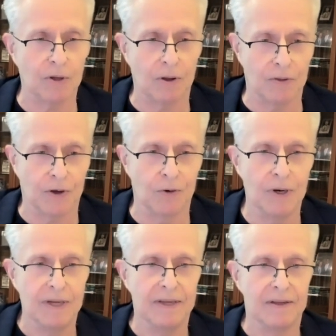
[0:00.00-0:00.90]
although
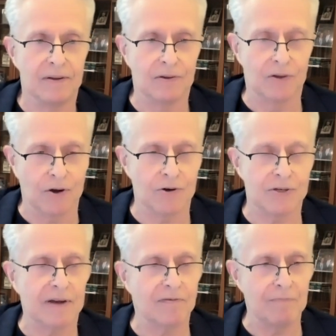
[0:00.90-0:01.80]
lawyers
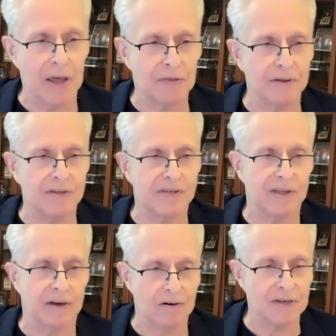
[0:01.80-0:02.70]
have methods
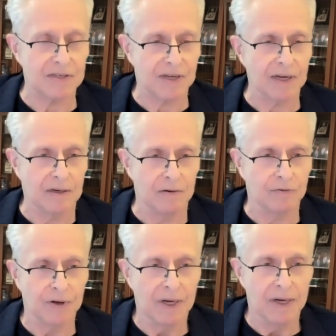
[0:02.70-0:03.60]
that are
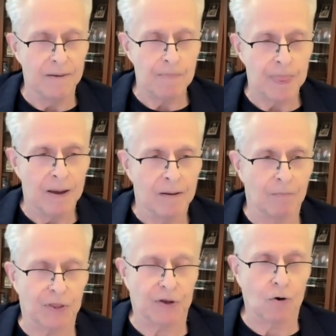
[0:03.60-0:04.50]
distinctive.
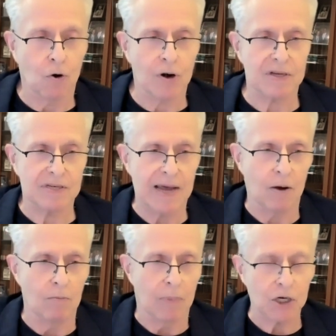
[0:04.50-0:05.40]
But the court is now
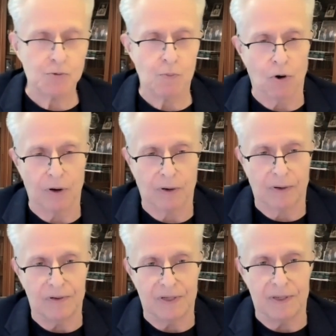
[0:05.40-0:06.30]
much more
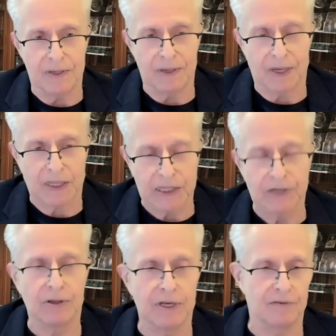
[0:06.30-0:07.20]

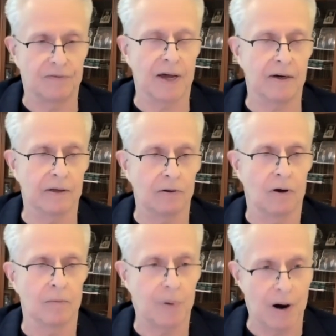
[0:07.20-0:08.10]
clearly divided
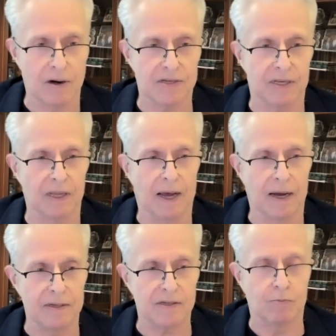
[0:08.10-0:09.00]
along partisan
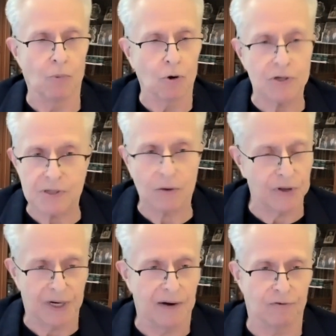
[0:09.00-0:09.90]
lines, more so
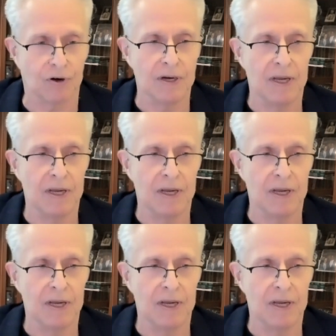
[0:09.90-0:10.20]
than ever.